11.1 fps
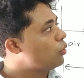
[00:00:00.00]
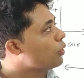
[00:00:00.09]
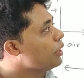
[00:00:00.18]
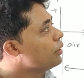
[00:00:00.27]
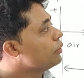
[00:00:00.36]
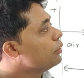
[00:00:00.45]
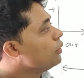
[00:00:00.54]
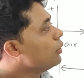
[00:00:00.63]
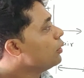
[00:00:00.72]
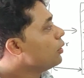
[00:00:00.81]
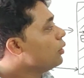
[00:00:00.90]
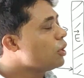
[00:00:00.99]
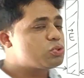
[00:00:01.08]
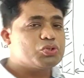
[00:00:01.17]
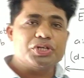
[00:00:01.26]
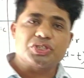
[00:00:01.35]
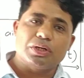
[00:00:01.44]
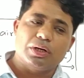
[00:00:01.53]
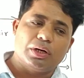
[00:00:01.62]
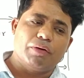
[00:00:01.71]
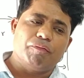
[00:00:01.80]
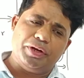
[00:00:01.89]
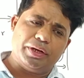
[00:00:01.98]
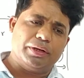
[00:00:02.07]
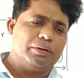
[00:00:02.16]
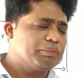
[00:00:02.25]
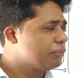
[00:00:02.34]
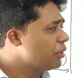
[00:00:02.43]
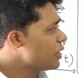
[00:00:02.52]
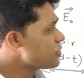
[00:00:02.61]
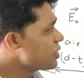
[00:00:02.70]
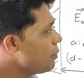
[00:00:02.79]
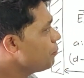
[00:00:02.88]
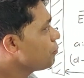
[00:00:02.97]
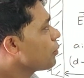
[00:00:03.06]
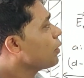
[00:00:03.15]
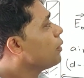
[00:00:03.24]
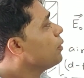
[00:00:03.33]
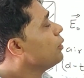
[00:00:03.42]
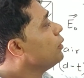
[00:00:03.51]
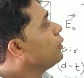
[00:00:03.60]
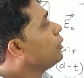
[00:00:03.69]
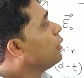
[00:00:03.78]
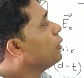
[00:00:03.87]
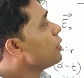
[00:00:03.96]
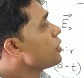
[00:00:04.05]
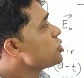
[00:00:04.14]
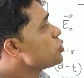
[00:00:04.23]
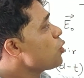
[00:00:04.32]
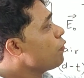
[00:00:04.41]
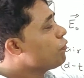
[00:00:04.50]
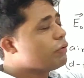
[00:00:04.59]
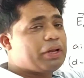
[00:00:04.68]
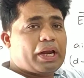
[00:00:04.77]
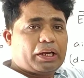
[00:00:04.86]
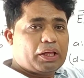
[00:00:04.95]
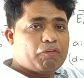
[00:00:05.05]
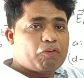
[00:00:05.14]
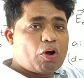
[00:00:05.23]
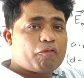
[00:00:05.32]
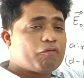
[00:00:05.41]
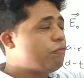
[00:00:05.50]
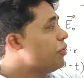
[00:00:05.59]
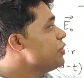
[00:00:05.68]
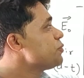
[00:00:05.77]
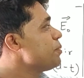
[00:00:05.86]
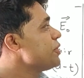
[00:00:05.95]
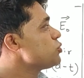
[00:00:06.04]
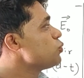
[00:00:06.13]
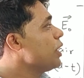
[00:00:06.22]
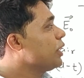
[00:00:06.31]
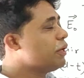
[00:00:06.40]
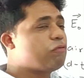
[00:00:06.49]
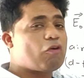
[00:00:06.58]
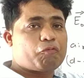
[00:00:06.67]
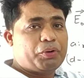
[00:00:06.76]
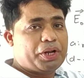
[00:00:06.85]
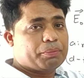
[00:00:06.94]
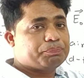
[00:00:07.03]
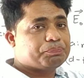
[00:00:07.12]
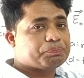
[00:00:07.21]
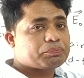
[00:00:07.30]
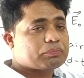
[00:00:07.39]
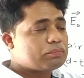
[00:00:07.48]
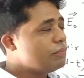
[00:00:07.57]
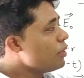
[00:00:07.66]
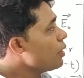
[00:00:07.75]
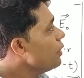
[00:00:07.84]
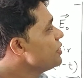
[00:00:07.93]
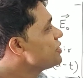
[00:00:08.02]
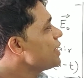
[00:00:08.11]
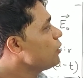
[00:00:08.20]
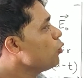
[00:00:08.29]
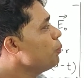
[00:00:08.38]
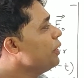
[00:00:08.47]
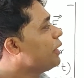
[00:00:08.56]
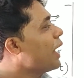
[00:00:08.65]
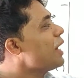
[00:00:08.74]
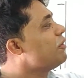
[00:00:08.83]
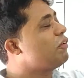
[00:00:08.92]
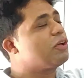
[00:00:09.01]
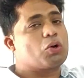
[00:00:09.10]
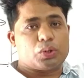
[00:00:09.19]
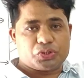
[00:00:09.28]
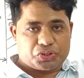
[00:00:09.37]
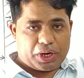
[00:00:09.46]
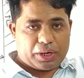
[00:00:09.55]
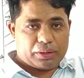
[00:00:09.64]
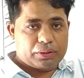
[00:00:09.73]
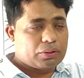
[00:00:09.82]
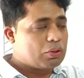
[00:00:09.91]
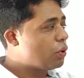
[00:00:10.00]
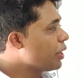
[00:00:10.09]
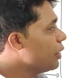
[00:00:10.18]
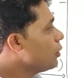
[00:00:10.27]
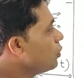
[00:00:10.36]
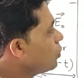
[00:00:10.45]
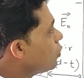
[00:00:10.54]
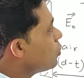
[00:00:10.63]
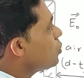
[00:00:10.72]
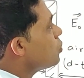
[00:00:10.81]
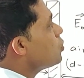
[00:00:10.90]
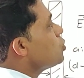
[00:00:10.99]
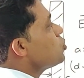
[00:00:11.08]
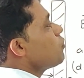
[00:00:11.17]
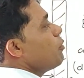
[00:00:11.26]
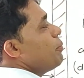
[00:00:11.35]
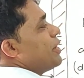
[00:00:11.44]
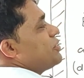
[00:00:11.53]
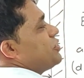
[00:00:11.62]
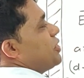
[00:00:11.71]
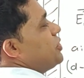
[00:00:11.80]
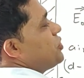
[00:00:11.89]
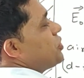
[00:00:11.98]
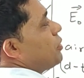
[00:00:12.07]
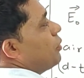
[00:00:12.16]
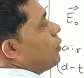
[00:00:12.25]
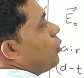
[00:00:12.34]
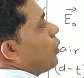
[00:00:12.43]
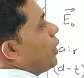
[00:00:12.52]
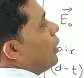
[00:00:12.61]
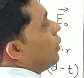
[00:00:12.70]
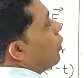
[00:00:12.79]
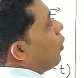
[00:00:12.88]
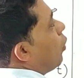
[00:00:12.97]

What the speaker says: Okay. Now students, we did last time the ratio of electric field of free space to electric field of medium is said to be dielectric constant. Okay. So we'll make change. Okay.